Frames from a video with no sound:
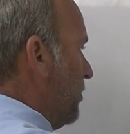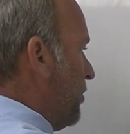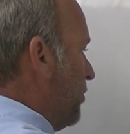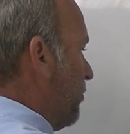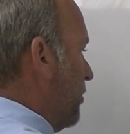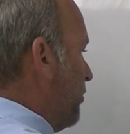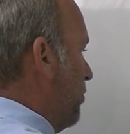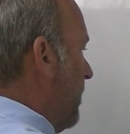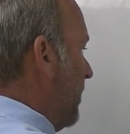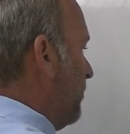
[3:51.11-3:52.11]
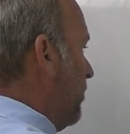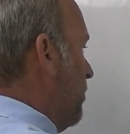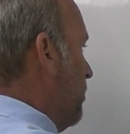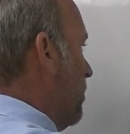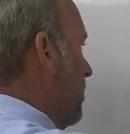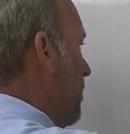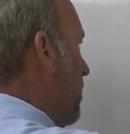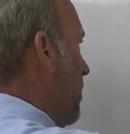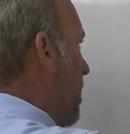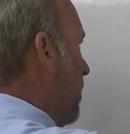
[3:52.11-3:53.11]
and since we're in 2x2,
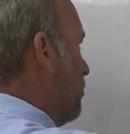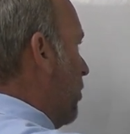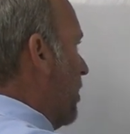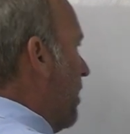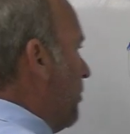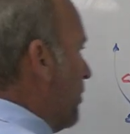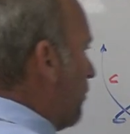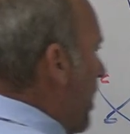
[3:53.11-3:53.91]
I'll draw it up with a